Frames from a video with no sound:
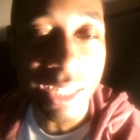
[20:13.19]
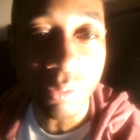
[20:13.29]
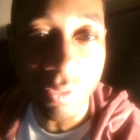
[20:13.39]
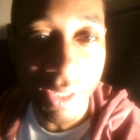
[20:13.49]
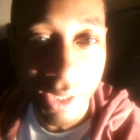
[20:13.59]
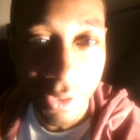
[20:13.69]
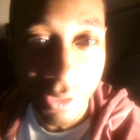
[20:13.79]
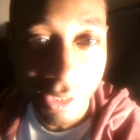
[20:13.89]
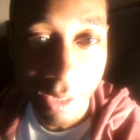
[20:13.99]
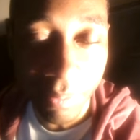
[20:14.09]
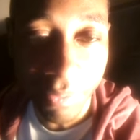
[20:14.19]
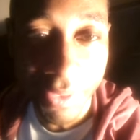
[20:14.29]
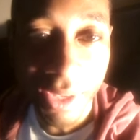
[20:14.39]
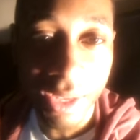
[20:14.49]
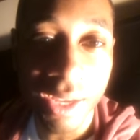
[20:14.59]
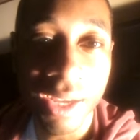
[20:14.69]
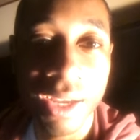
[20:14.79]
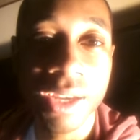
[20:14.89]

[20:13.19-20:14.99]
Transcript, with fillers: a Resident Evil video or something.